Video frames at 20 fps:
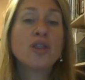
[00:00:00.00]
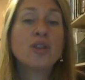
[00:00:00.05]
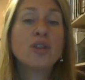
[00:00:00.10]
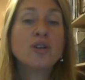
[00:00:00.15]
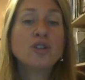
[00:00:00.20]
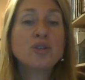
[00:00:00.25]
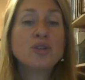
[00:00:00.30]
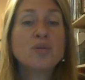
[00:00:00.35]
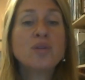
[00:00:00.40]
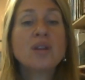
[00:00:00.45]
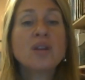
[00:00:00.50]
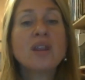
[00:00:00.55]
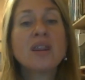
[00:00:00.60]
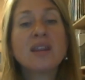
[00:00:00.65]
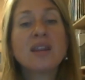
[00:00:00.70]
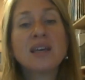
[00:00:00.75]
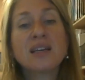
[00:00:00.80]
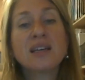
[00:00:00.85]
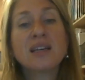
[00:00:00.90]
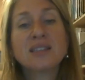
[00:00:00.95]
Do the
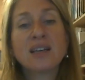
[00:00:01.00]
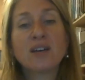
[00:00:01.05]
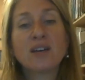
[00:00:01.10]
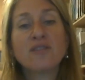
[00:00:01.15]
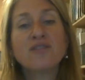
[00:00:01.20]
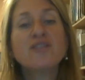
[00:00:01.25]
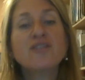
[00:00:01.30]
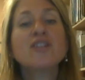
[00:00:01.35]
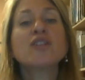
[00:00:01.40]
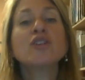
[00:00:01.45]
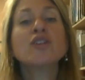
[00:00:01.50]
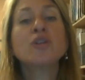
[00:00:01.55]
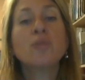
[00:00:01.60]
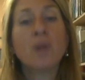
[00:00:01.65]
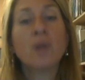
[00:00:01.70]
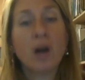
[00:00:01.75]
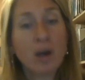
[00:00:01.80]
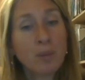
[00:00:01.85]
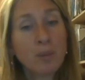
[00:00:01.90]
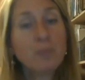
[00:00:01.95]
things that fill you
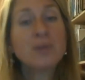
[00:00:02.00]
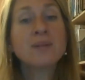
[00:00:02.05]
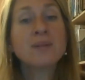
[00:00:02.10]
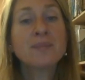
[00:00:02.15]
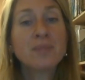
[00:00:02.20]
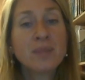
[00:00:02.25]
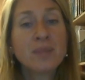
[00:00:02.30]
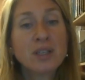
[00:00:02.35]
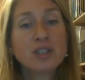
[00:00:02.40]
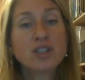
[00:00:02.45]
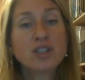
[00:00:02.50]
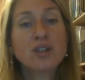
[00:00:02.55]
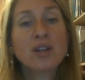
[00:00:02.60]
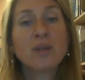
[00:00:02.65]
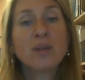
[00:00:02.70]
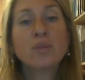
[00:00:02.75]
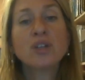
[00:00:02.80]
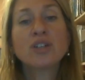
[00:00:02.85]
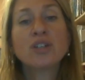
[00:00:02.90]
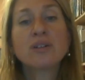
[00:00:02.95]
up So
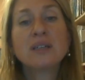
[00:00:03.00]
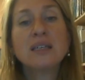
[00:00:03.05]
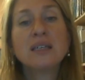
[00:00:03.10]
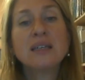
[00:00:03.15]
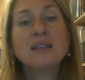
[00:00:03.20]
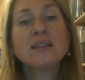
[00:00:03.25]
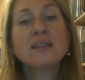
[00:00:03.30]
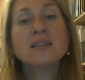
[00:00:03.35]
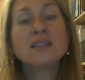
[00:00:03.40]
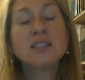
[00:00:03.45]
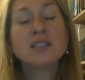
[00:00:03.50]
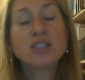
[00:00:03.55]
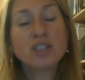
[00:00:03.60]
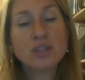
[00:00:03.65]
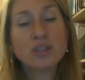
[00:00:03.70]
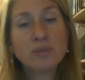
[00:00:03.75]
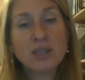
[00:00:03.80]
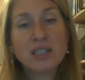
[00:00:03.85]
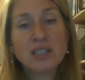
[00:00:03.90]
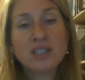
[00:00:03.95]
then when you're in the
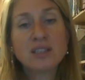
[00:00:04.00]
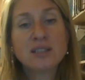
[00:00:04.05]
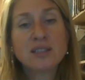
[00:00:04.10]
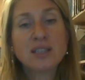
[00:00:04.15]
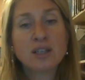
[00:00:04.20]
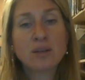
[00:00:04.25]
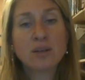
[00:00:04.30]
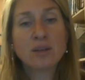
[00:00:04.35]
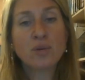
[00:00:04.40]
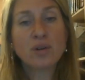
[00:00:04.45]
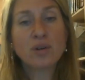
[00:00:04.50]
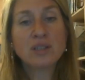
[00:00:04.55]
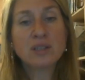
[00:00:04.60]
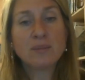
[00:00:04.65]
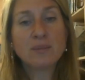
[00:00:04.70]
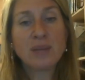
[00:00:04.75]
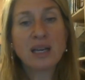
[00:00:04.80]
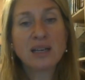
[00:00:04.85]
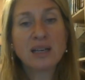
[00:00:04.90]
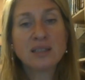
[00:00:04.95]
situations that are more
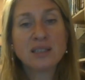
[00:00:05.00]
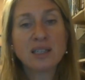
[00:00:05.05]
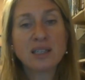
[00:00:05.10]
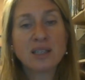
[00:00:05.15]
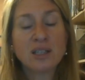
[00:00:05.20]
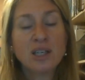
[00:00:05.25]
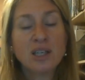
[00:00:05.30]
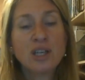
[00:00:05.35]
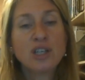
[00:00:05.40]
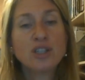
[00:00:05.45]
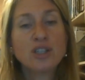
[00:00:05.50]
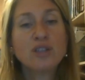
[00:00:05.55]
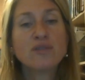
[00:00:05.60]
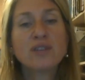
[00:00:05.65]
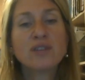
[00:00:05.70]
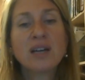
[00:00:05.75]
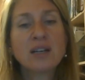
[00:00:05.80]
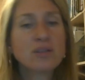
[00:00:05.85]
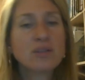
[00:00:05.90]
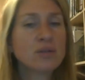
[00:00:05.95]
demanding, you've
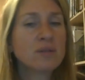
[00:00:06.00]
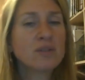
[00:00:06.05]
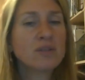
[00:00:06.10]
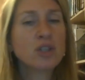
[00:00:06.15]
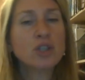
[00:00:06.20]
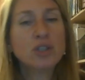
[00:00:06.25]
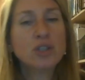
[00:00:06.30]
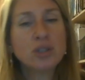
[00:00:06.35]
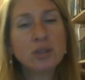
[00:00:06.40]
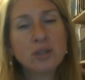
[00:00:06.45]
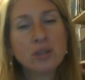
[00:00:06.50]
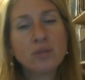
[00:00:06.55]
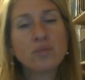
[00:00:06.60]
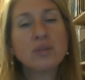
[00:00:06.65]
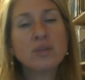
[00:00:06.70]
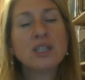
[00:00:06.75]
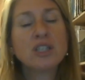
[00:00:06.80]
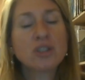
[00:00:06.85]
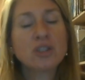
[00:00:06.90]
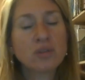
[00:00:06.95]
got sort of a good
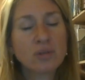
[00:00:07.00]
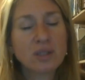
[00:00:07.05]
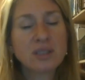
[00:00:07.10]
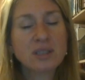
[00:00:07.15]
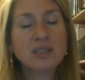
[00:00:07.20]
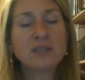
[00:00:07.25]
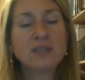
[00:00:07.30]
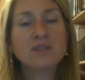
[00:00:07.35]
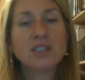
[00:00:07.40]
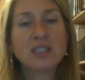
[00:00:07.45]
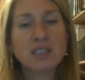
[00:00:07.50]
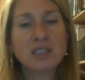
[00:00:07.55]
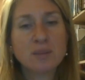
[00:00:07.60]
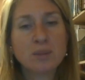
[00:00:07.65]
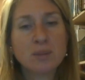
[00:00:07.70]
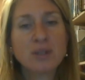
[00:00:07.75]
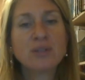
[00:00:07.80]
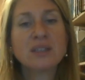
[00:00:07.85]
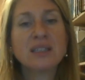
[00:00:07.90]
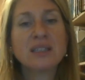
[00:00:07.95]
resource of
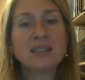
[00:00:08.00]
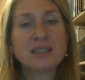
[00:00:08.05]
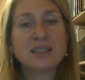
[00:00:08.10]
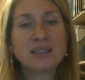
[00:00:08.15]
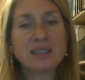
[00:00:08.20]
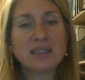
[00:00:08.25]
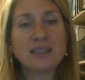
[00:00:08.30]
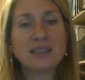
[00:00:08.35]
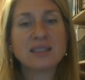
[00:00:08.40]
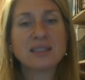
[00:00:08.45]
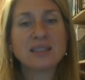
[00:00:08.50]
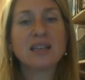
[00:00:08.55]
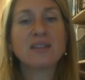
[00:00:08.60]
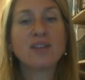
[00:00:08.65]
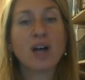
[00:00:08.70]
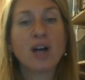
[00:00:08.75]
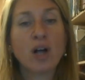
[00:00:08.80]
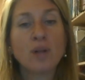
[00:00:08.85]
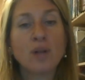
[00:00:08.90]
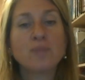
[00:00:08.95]
experiences that have
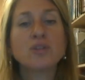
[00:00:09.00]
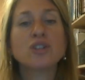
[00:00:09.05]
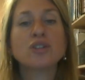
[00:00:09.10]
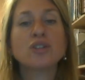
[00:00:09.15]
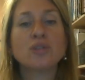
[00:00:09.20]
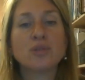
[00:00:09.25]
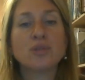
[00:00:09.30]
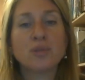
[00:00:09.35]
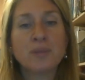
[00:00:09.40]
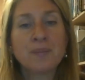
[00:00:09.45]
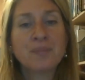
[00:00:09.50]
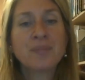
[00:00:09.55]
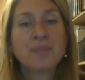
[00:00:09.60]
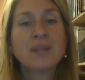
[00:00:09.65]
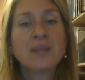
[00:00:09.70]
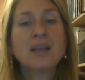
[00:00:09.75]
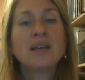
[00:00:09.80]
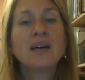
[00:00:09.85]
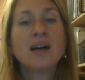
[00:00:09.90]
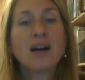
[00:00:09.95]
helped you
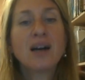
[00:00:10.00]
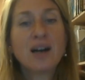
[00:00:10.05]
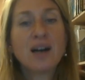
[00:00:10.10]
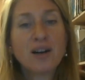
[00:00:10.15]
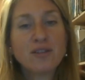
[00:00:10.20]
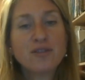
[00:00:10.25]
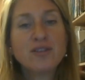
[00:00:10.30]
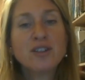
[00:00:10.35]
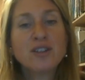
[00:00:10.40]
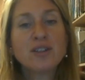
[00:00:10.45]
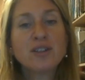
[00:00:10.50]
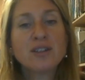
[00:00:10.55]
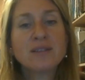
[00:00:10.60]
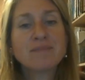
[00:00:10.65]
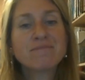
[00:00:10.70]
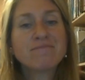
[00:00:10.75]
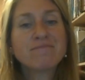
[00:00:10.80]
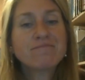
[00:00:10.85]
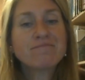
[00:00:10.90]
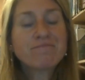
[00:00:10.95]

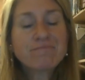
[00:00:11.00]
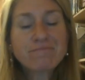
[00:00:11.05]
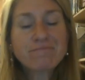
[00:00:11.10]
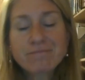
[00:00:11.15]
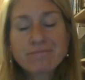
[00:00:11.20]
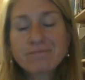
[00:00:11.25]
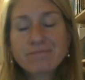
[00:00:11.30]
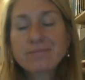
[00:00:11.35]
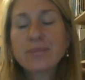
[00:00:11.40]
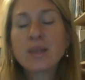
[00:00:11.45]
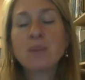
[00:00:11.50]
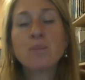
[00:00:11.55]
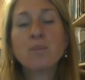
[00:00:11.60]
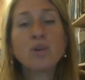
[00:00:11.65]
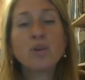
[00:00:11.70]
feel more